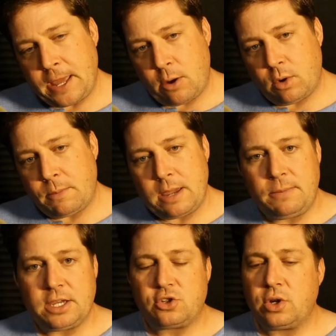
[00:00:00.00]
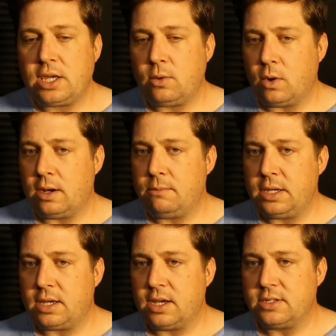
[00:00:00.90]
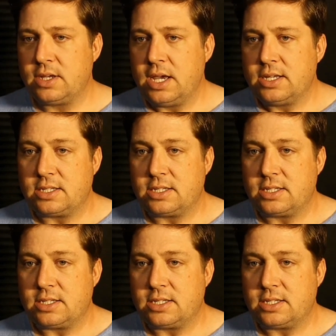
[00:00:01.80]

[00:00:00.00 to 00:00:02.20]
That one might be a tricky one because